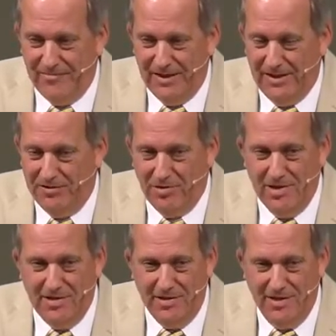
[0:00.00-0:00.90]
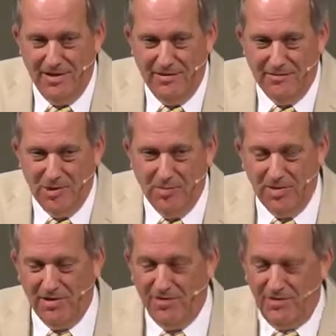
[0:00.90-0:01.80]
Have a great time. Don't be
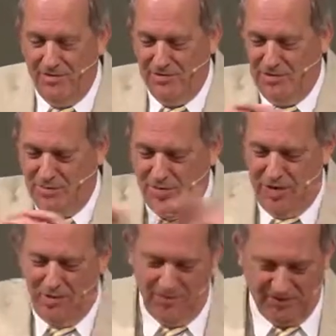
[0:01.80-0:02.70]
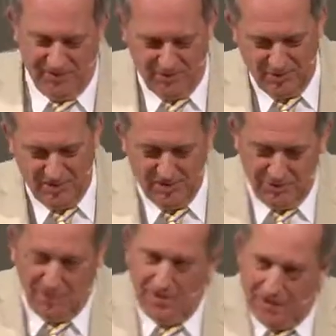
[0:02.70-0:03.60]
concerned with the problems of the world. Of course,
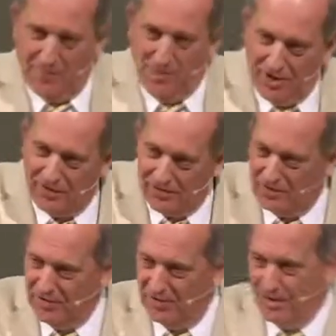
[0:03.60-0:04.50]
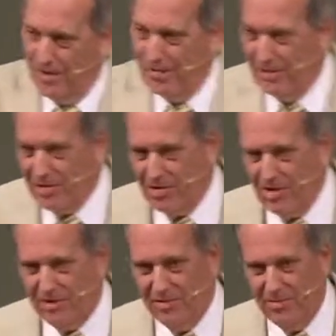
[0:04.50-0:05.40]
we'd had a party too, so I can't be
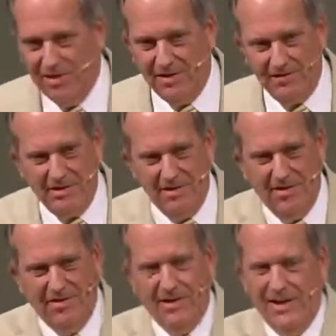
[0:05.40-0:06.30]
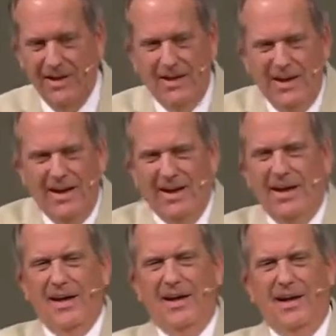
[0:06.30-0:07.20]
critical, but I'll say this.
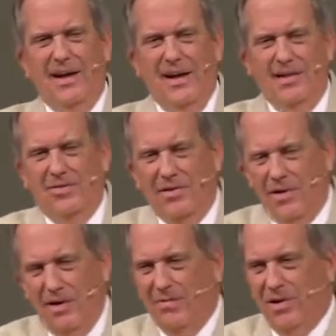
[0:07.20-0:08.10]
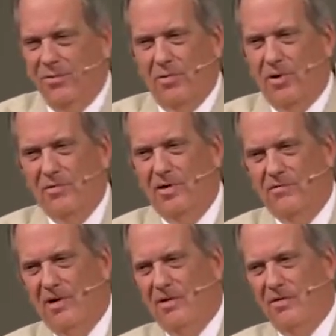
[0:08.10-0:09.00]
I don't think anybody's worried about a
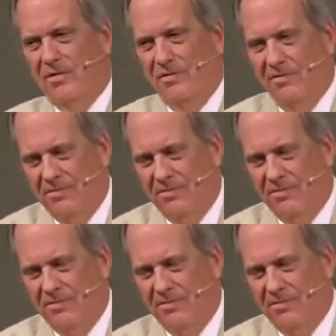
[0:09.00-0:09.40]
virus.